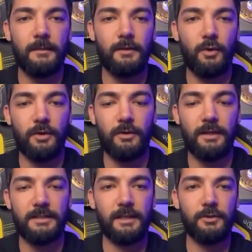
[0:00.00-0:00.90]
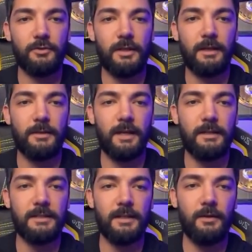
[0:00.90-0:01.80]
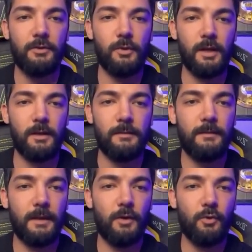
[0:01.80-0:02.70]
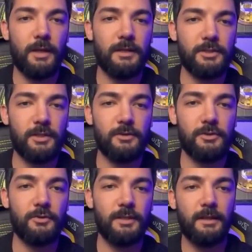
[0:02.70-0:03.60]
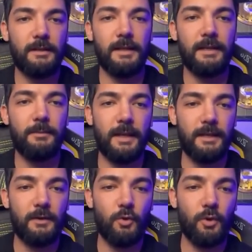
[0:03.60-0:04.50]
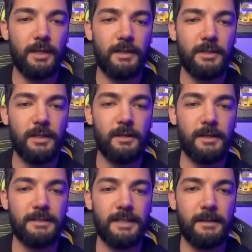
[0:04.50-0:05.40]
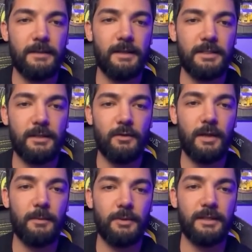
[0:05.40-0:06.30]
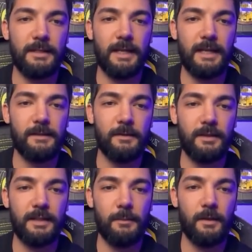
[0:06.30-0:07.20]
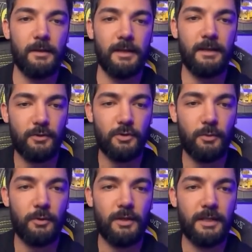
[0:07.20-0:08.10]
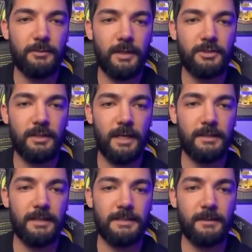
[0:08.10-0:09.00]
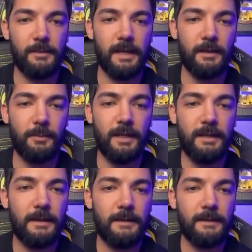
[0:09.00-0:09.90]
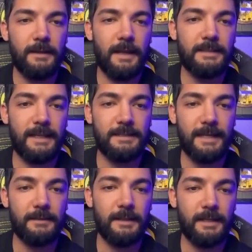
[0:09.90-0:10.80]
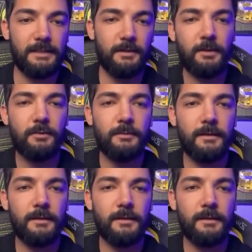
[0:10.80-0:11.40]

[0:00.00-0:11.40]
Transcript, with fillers: Look, you can set usernames like this here as well. Our Coin Engineer is using it. Let's make it Coin Engineer and save, continue, and press the lathe, for example. Let's also put an expression like this. Randomly, I say save and continue.